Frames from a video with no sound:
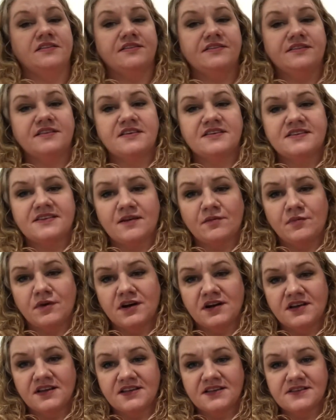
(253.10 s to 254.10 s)
The Summer
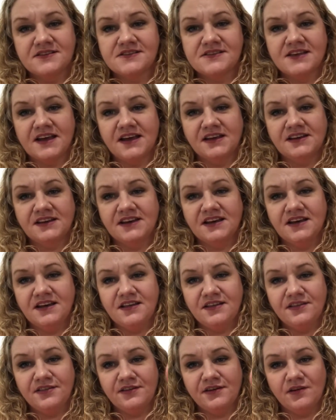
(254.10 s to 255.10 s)
Sangria,
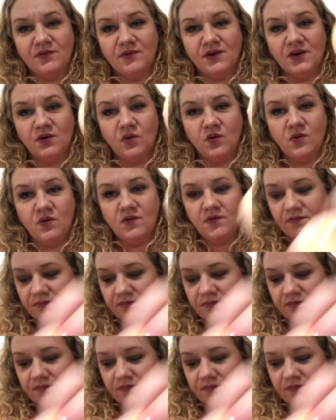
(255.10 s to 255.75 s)
there we go.